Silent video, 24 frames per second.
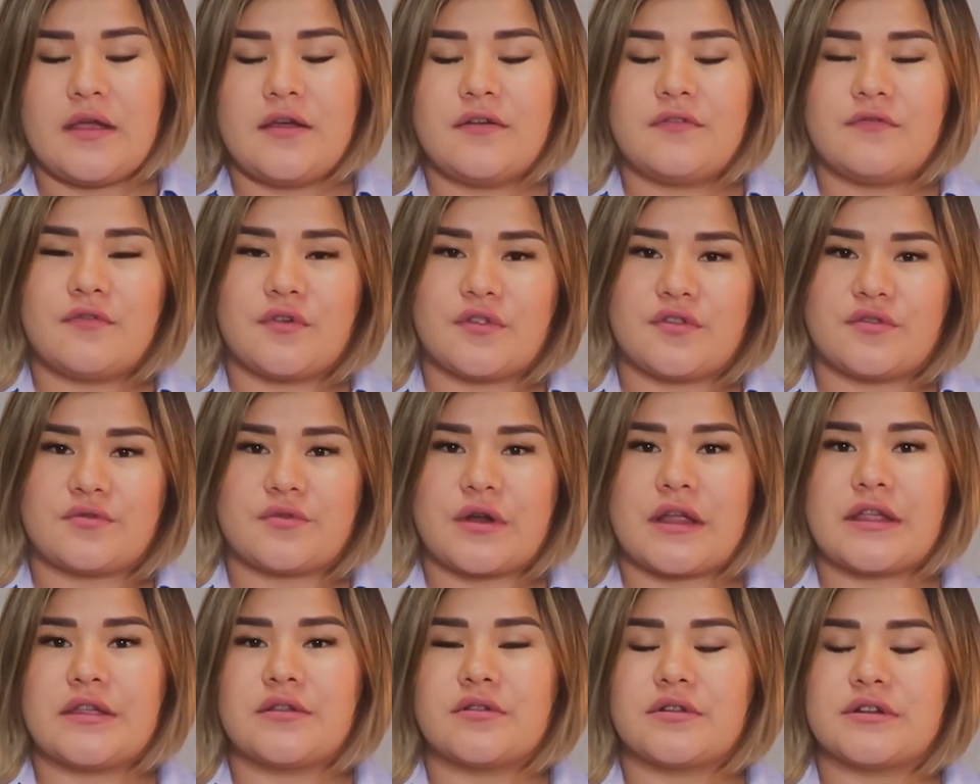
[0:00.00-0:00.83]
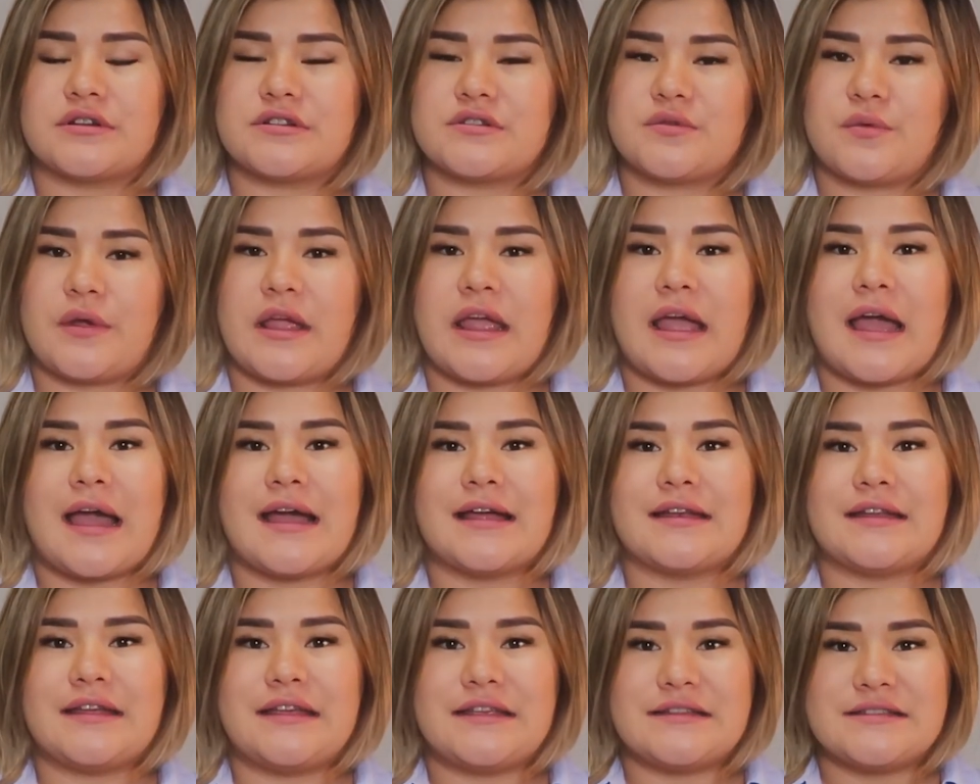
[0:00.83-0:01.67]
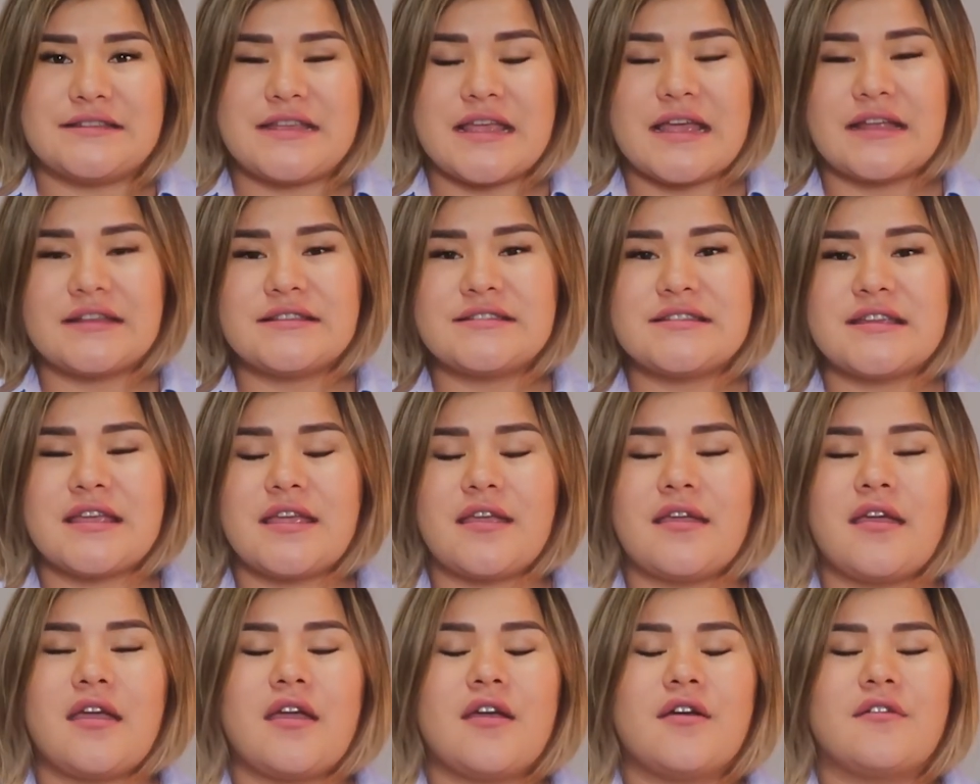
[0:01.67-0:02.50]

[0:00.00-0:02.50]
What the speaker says: For the regulars, we add ed ending.